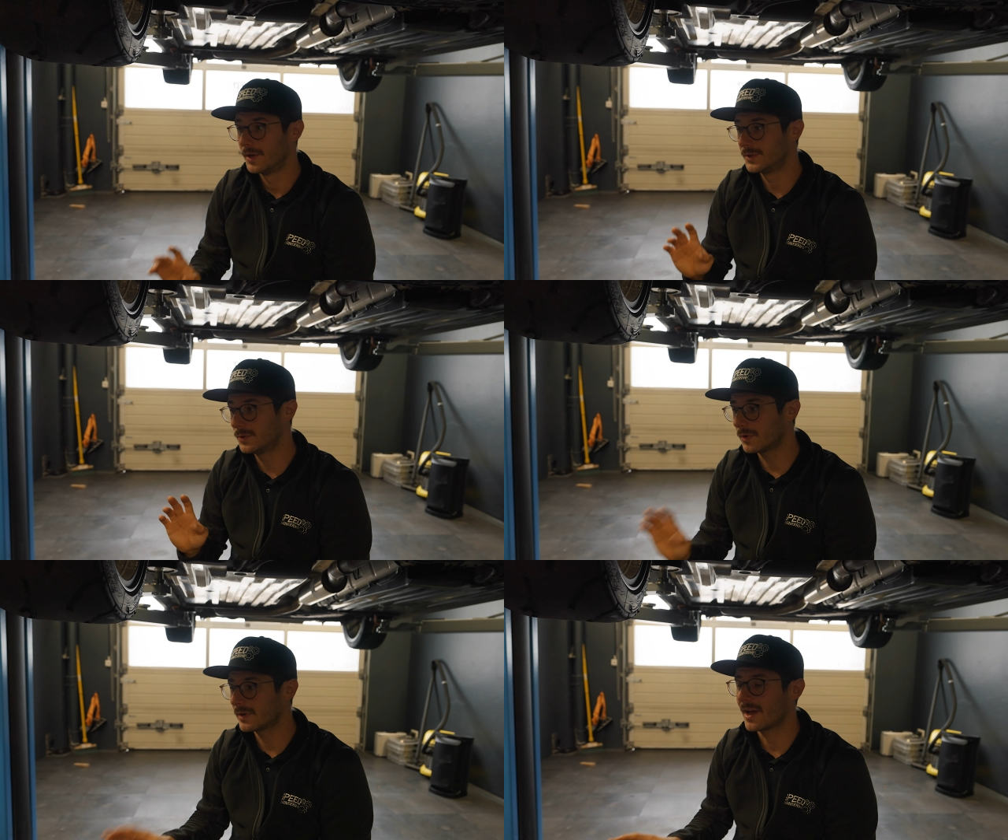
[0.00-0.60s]

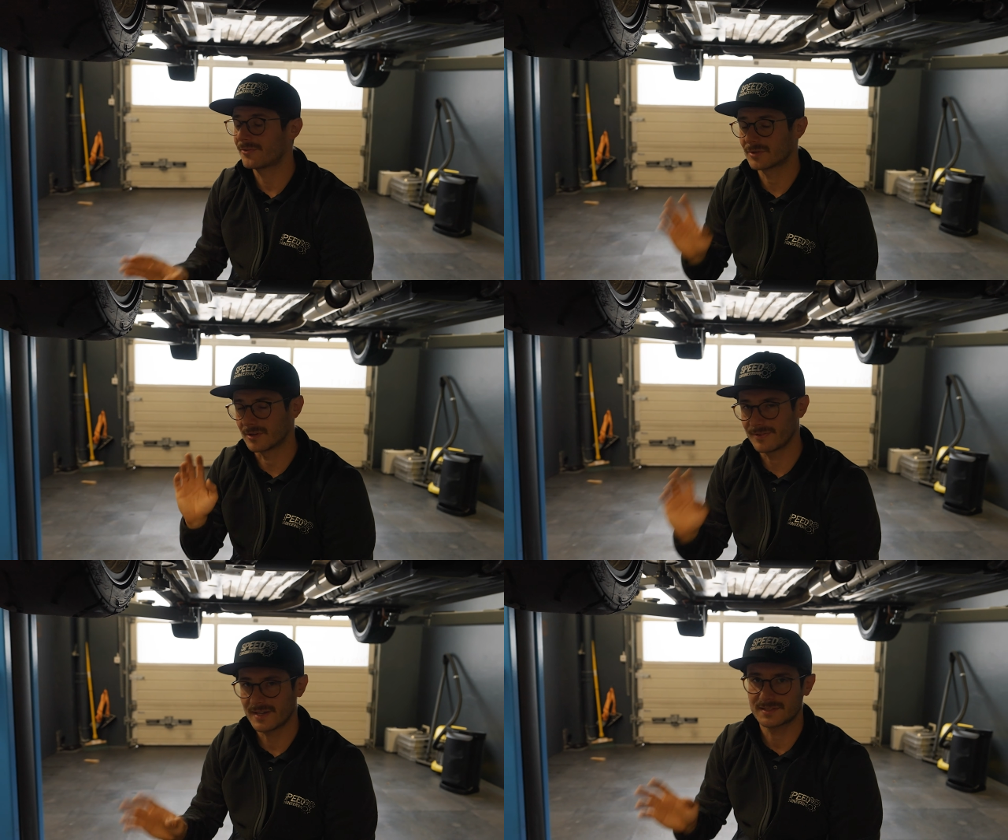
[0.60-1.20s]
you don't have to
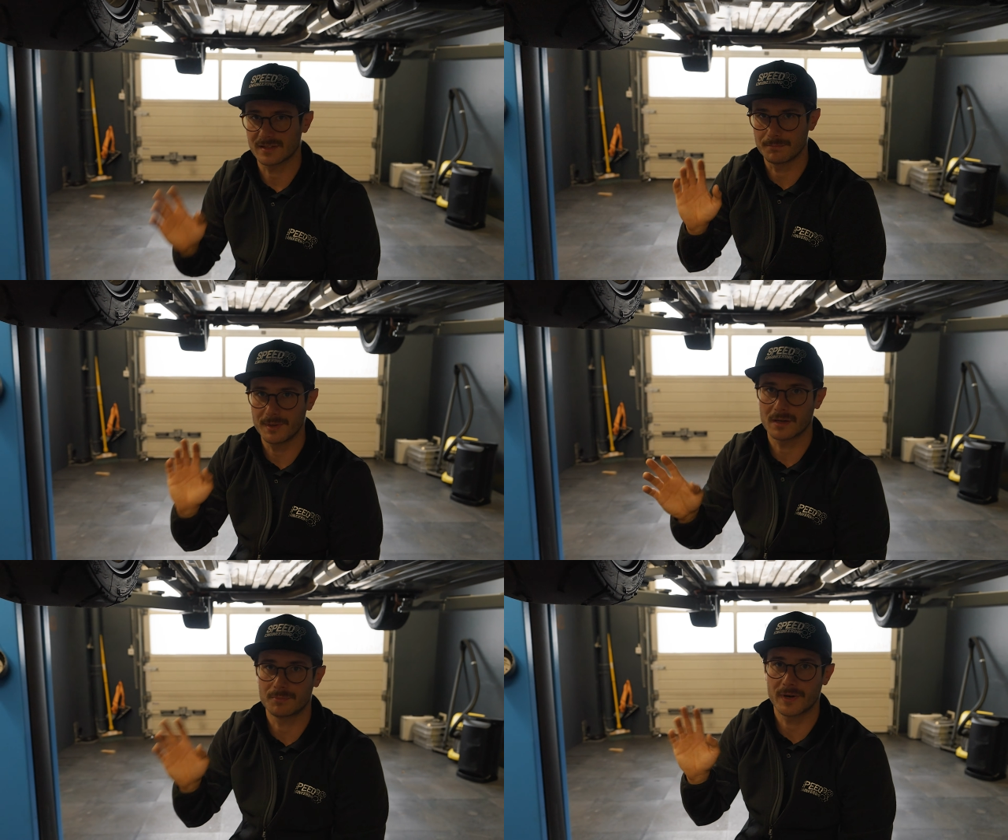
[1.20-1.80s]
invest in
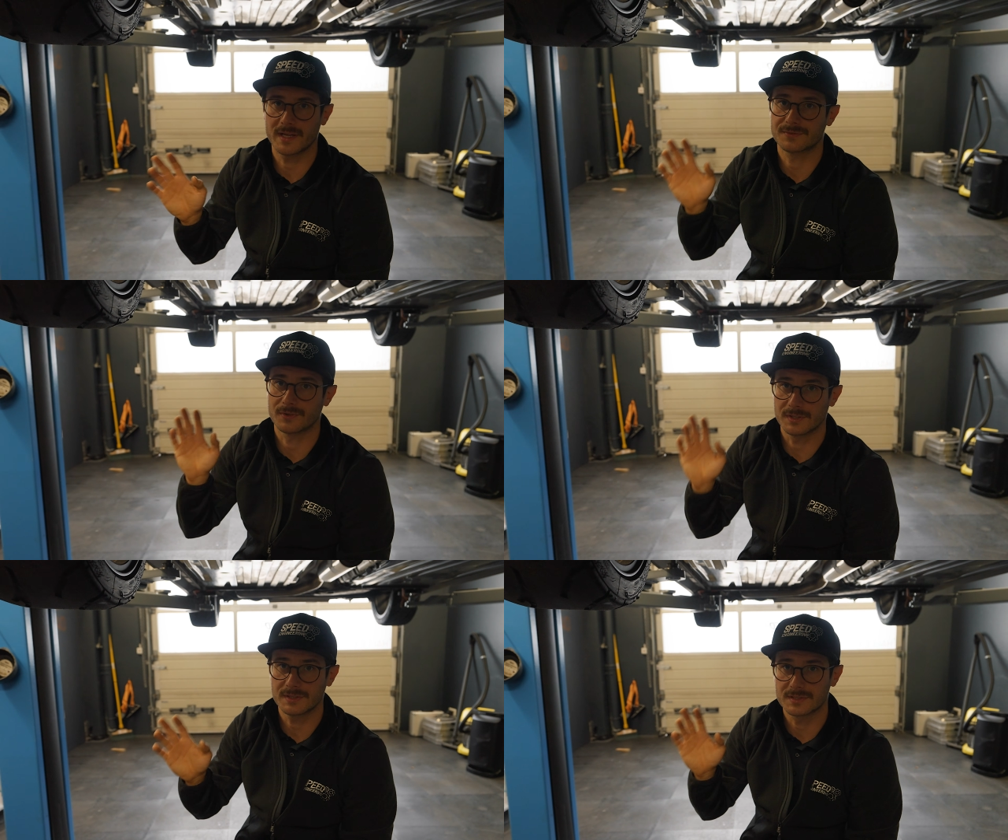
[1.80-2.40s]
bigger brakes
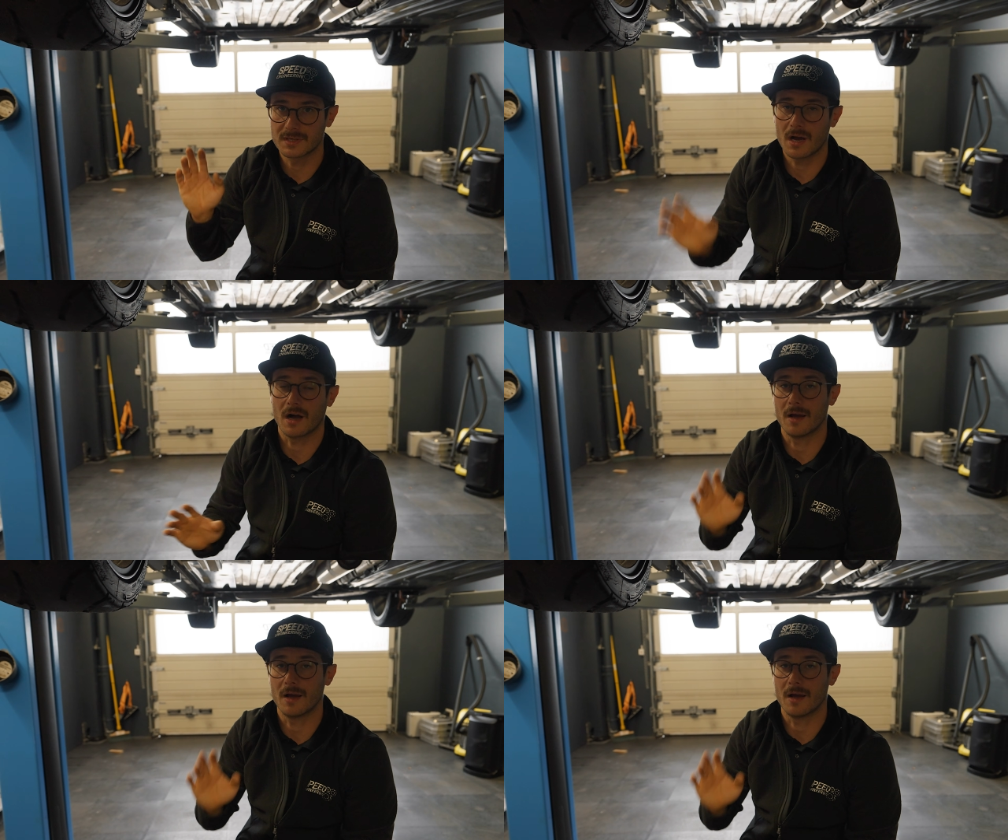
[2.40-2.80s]
for this car.